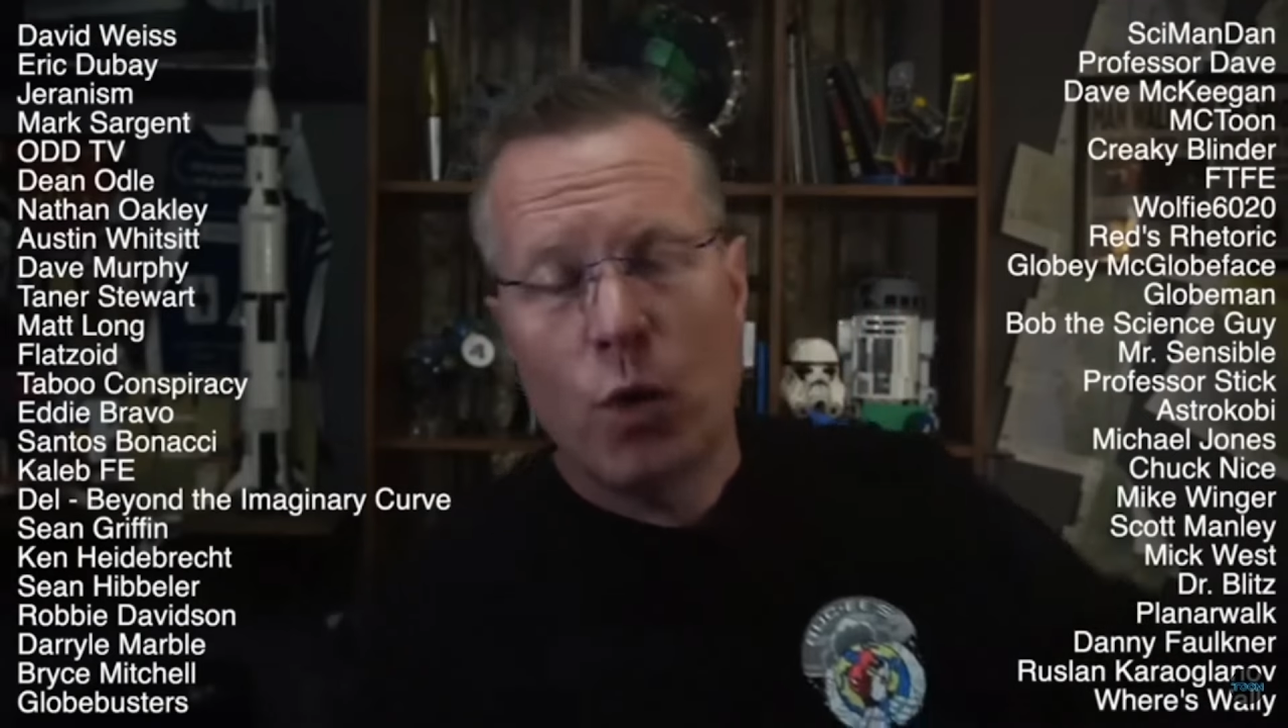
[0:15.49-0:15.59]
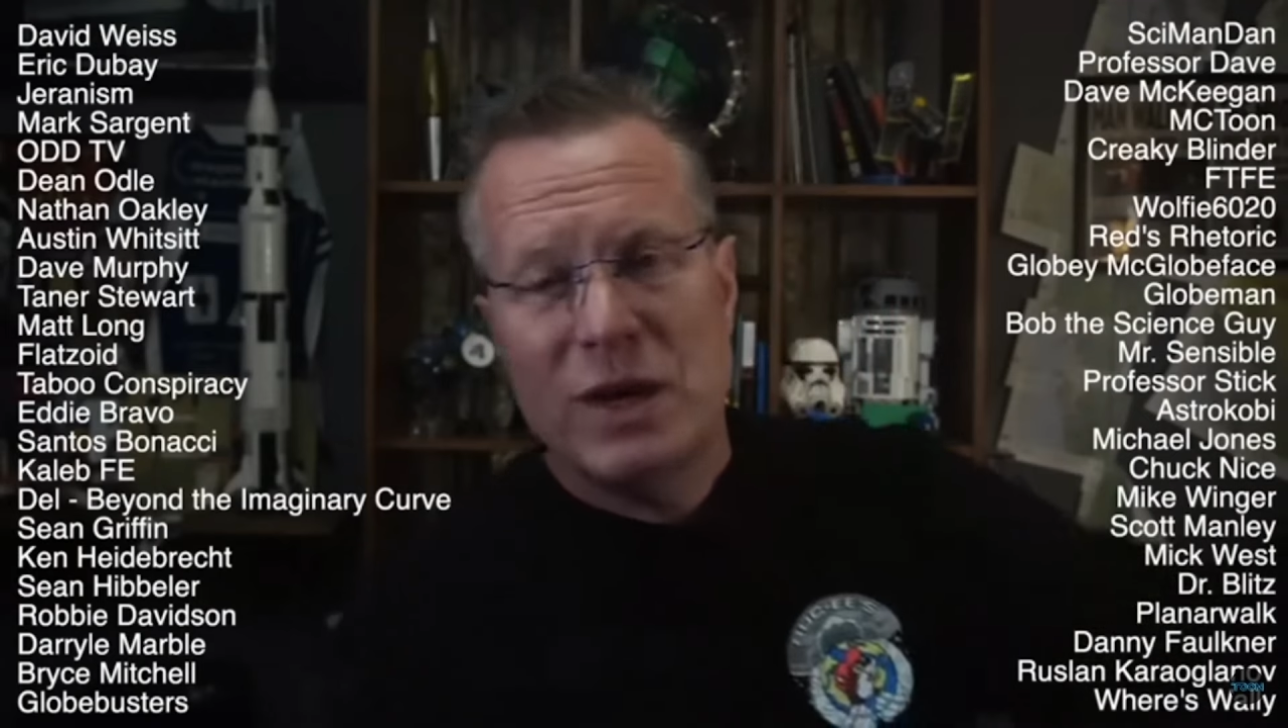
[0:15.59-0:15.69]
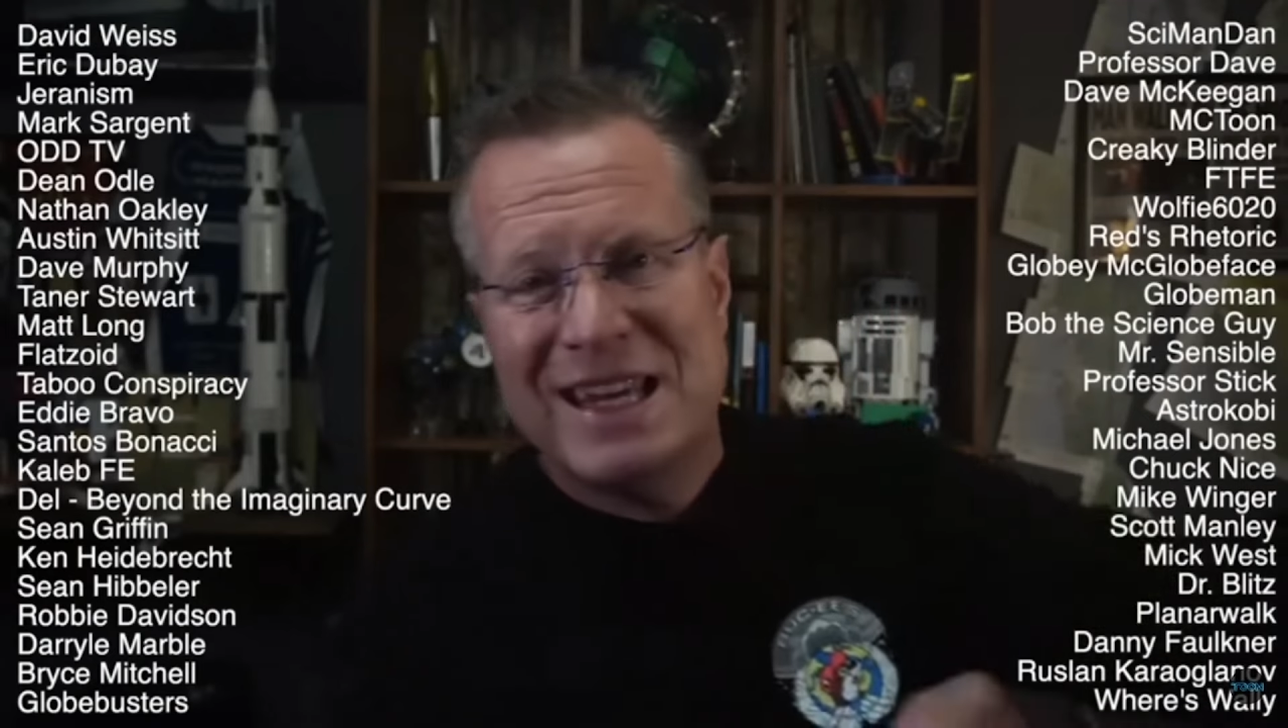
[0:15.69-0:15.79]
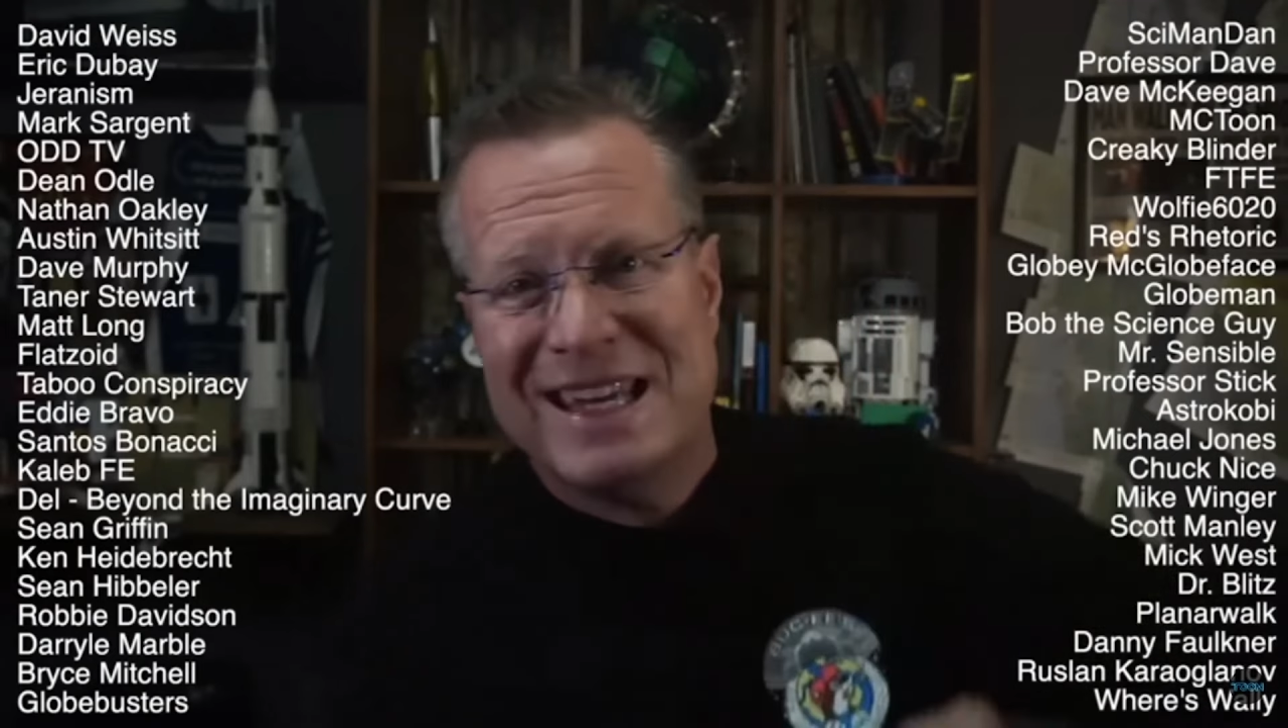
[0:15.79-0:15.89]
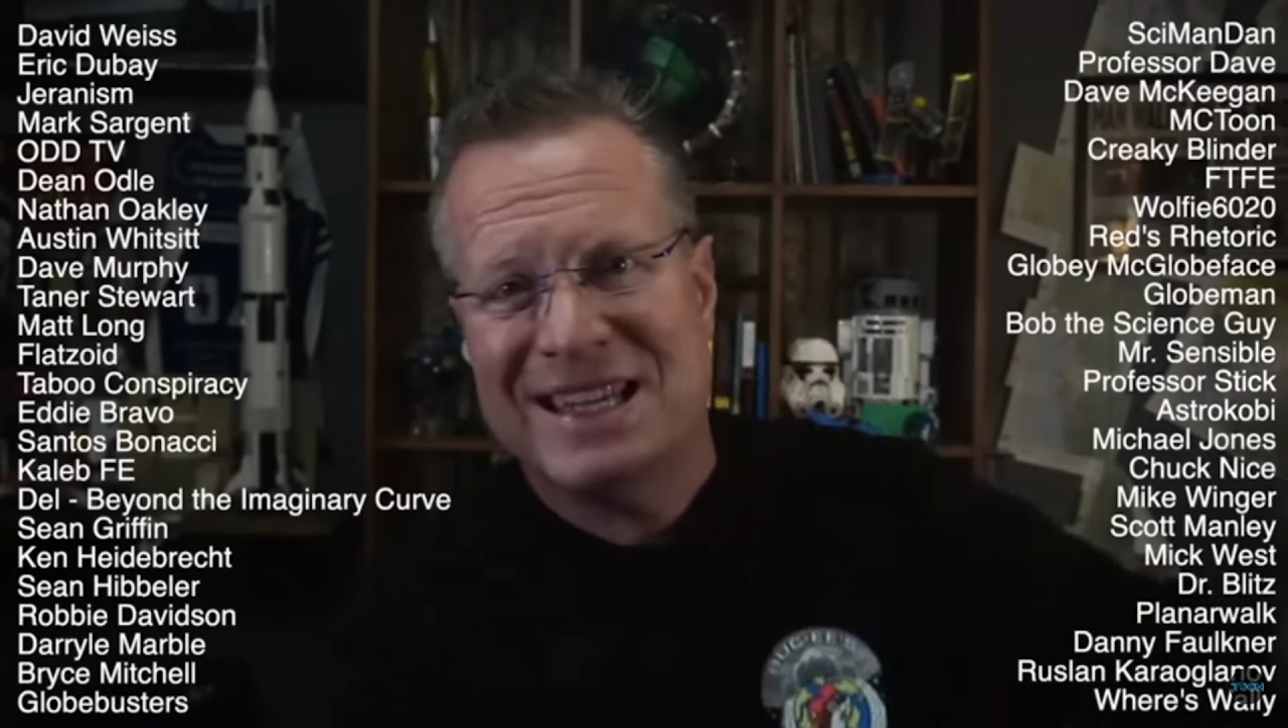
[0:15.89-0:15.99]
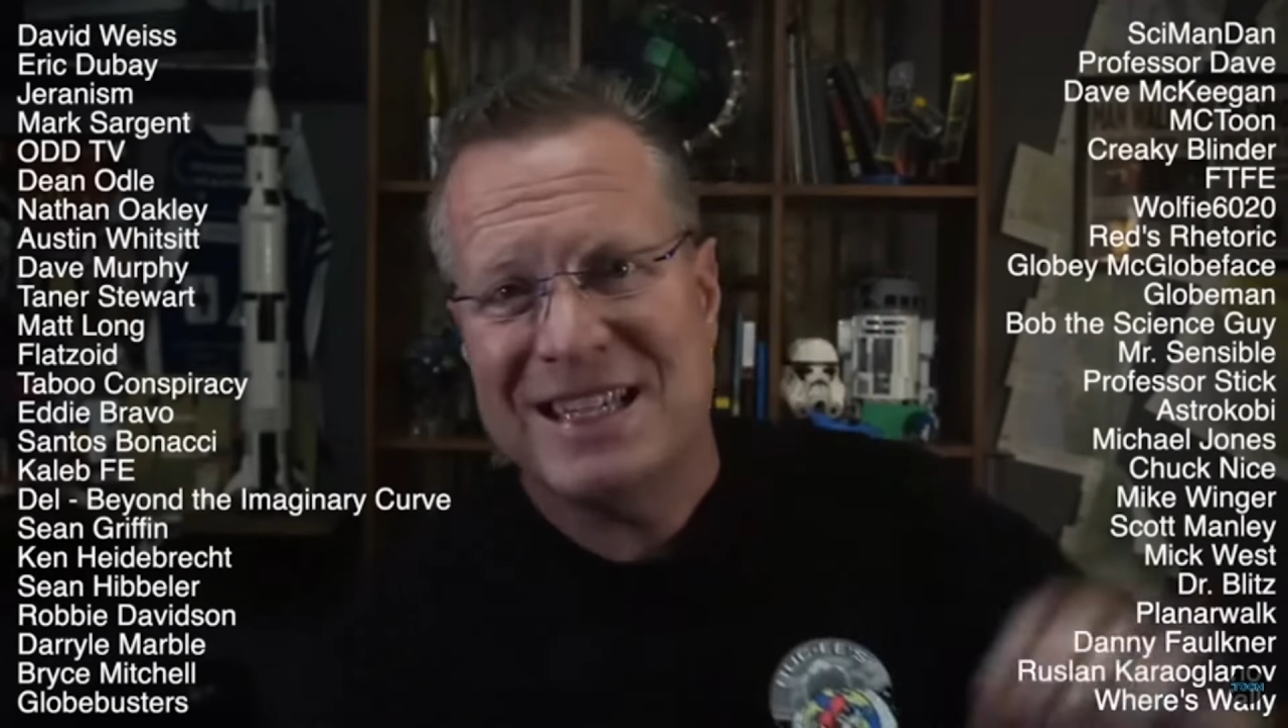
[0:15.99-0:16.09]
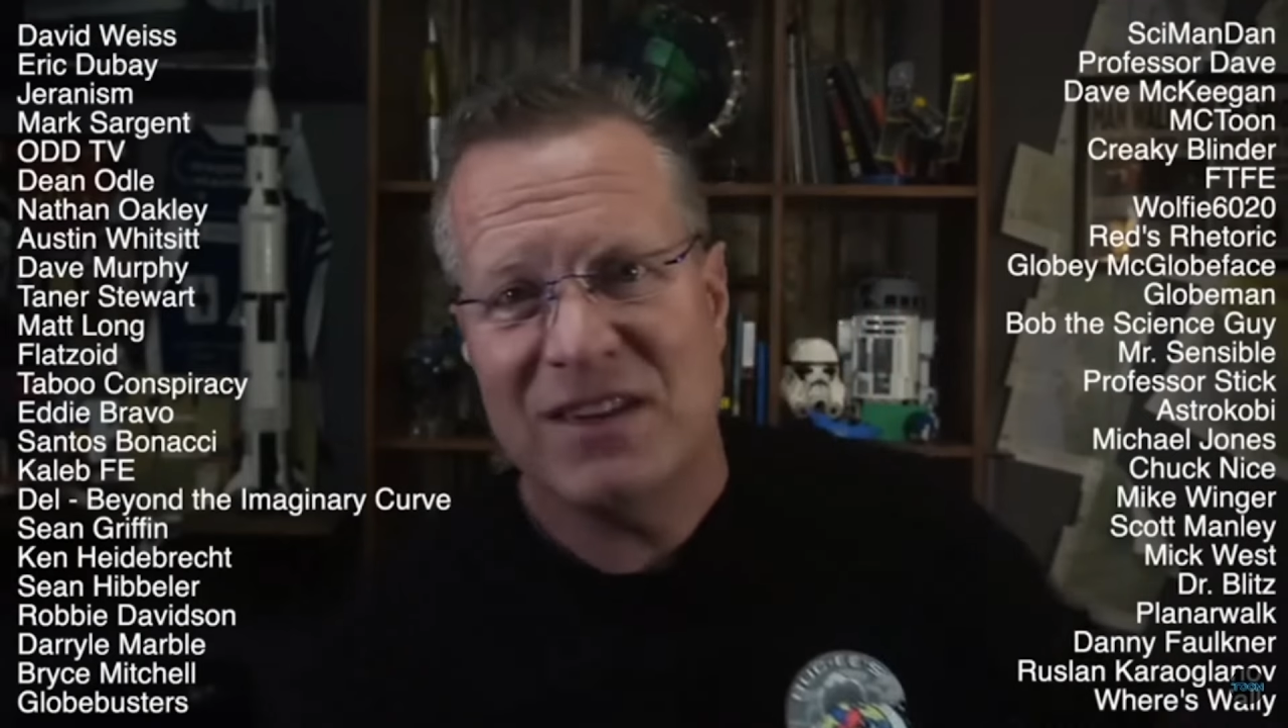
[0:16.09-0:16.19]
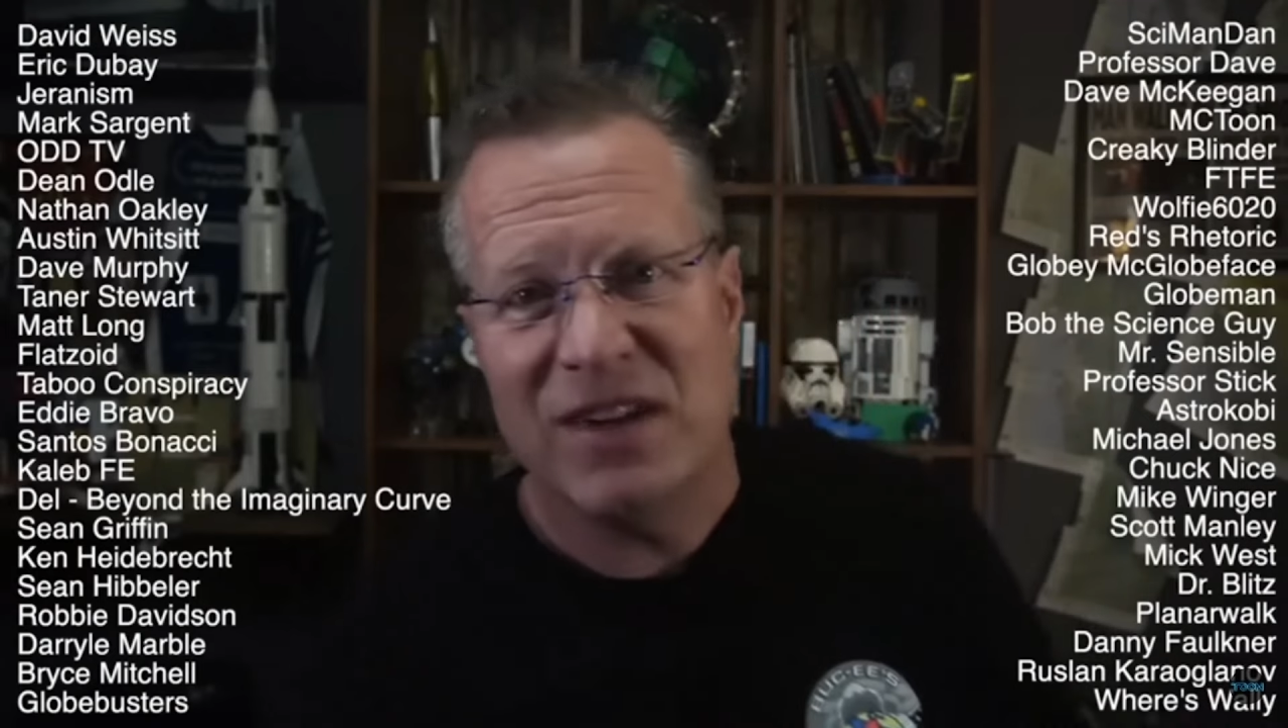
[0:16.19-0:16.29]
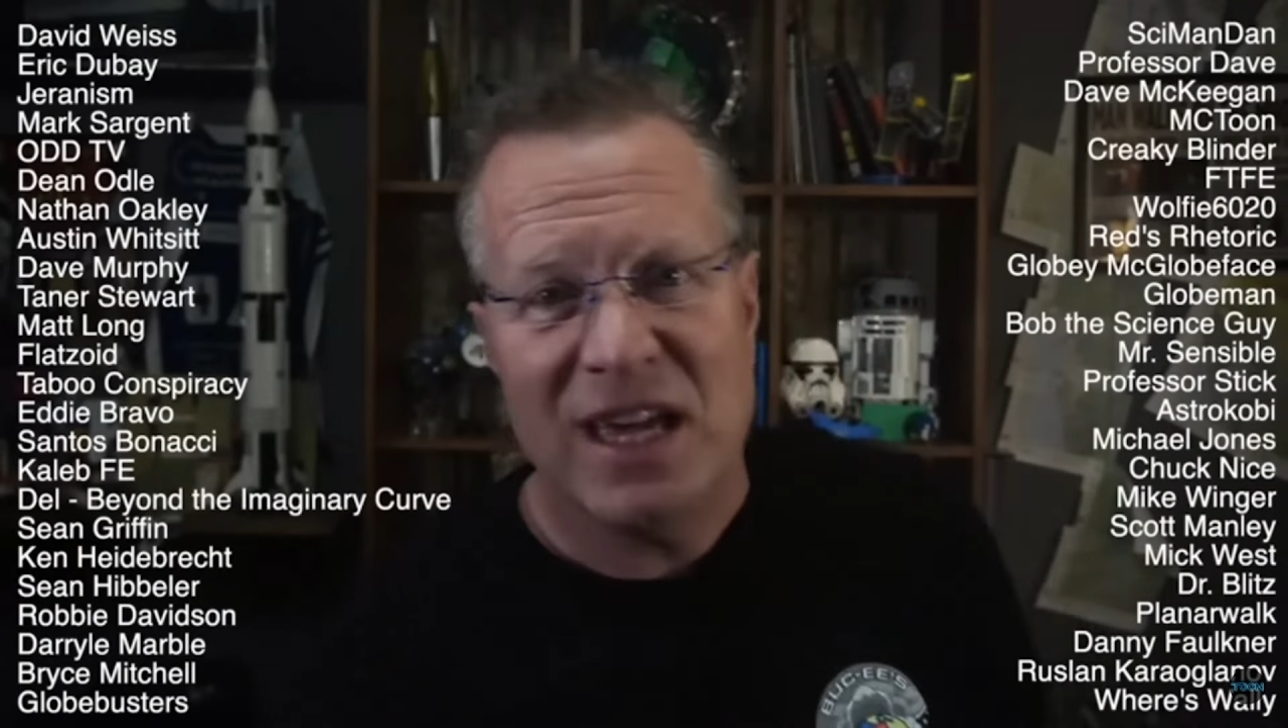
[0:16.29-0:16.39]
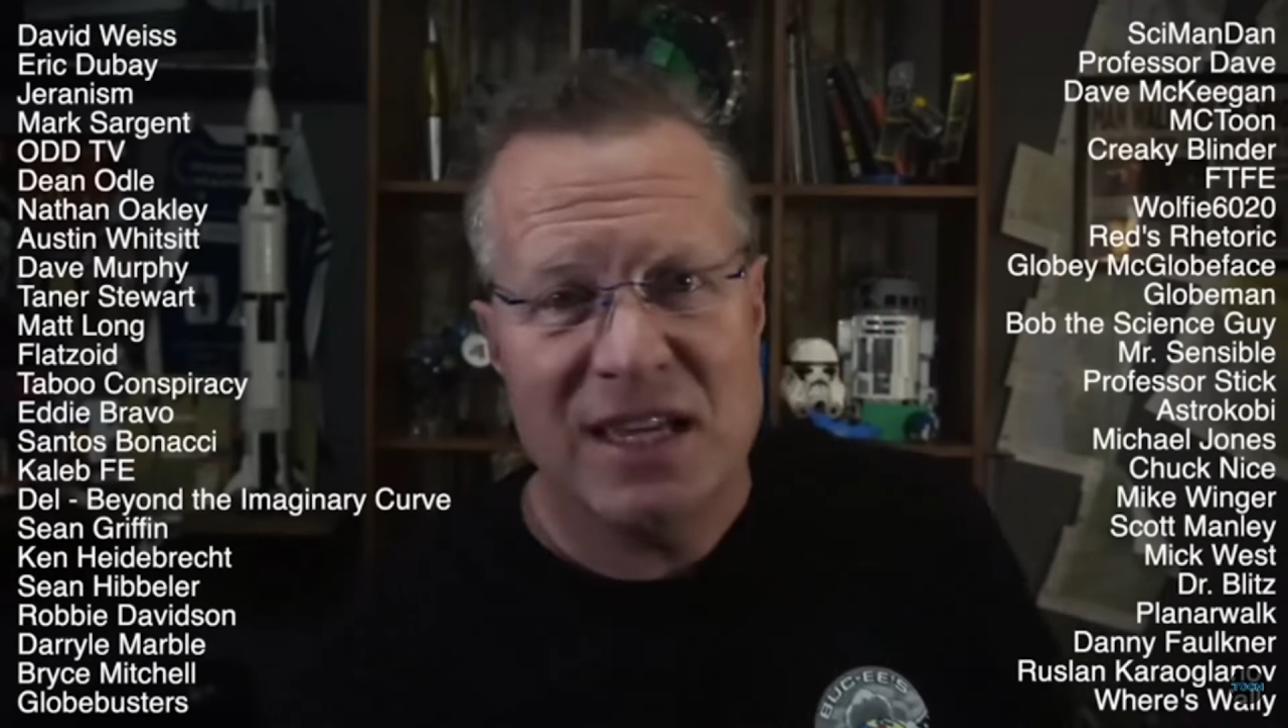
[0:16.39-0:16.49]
ODD TV,